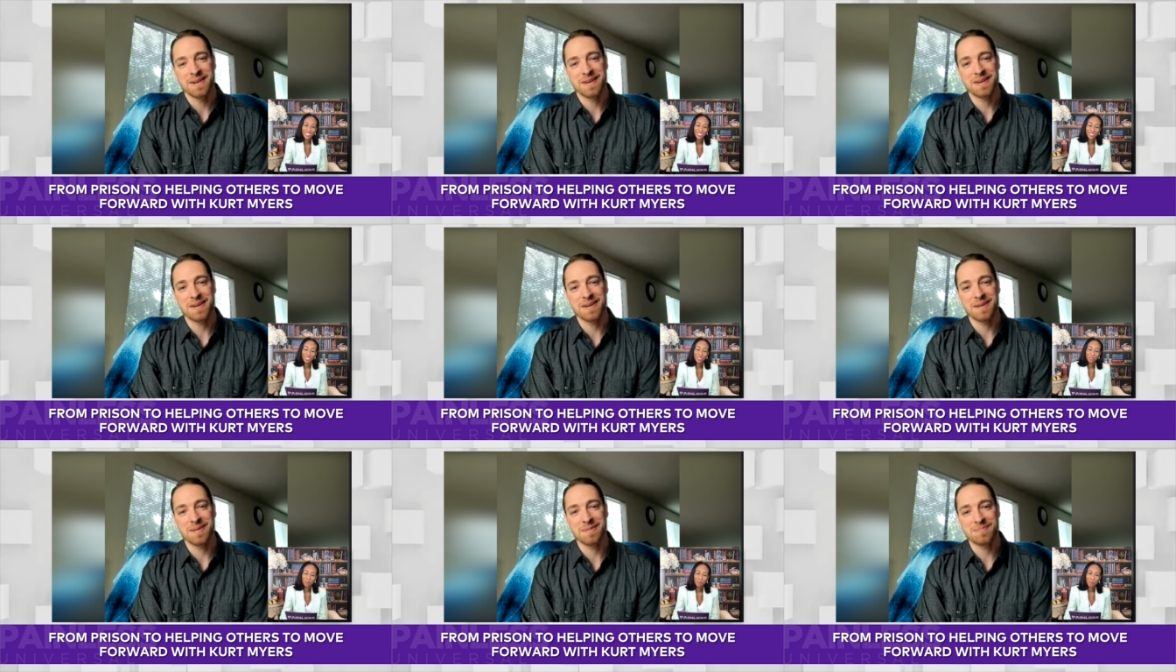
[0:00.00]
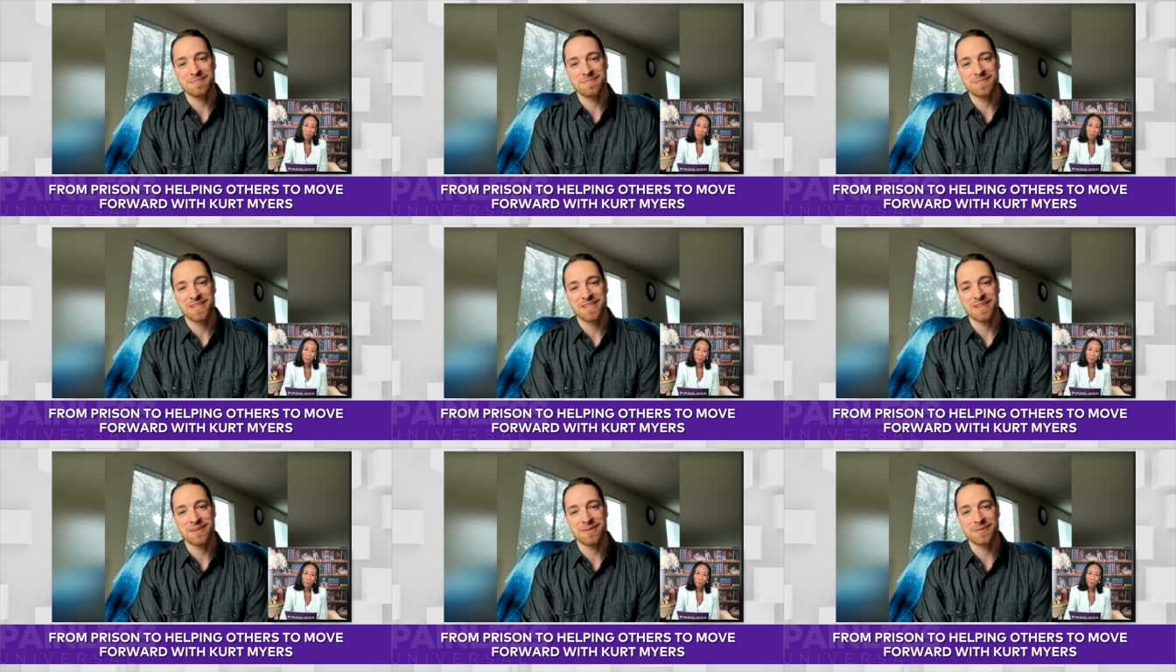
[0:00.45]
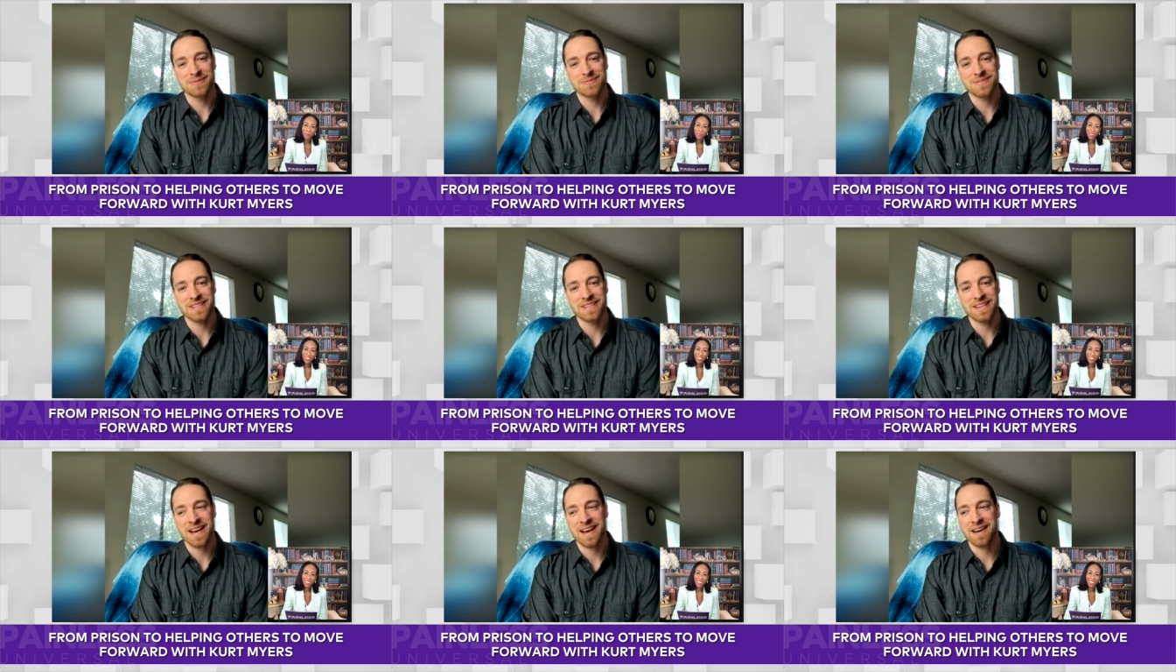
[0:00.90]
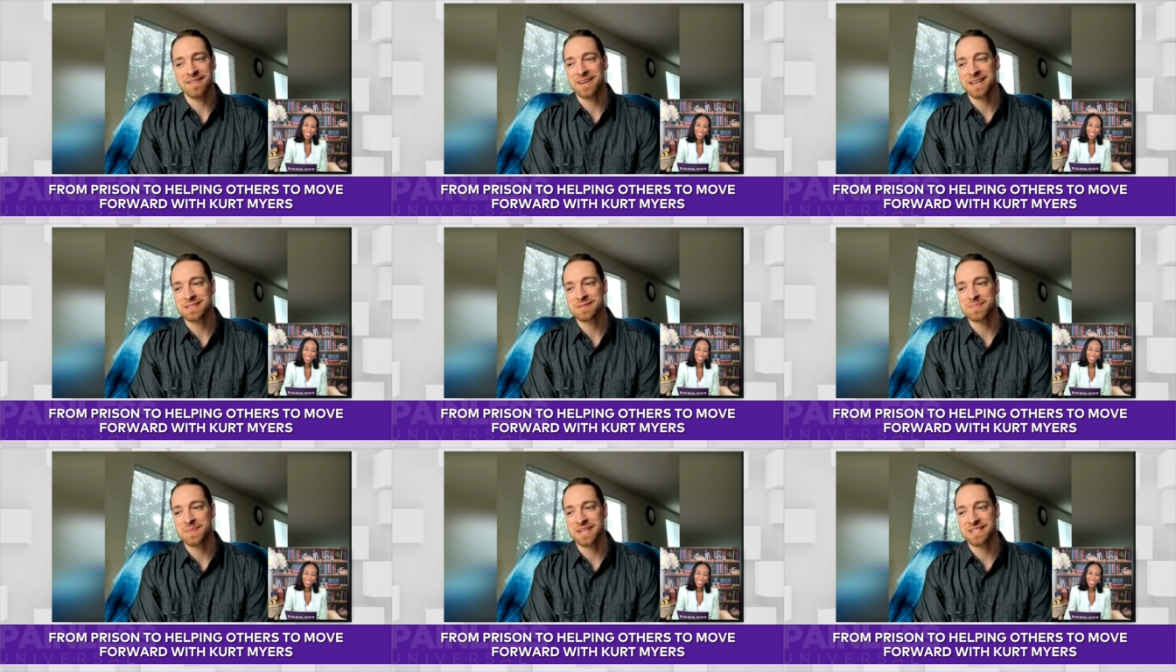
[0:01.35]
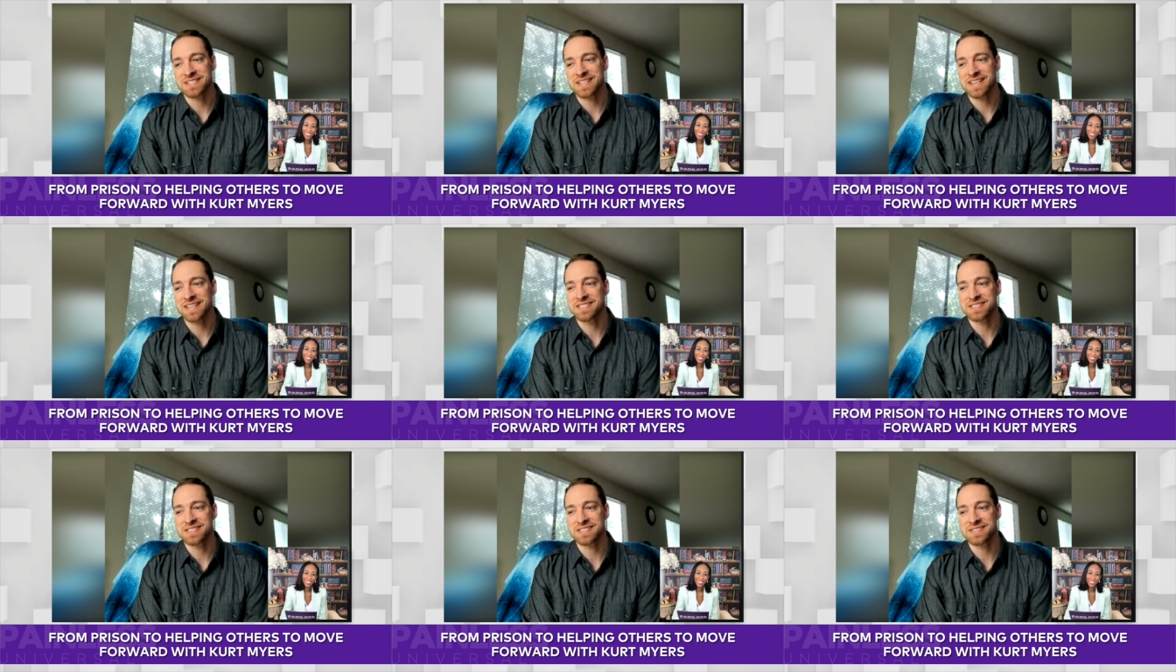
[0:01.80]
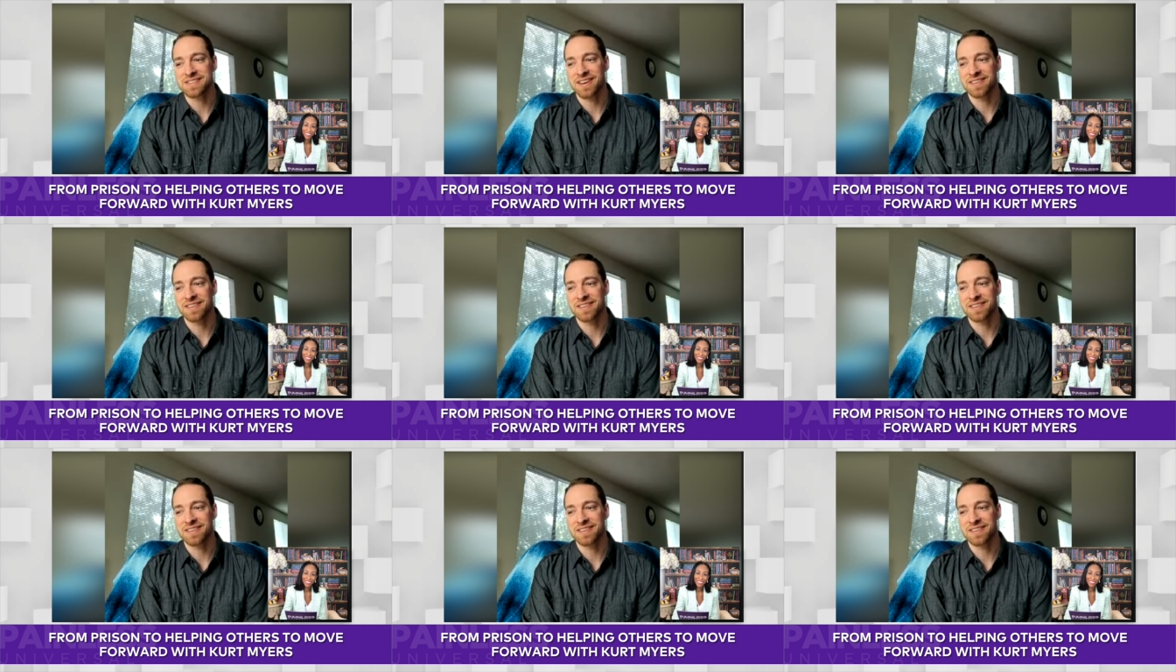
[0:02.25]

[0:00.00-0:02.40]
um you know to have expectations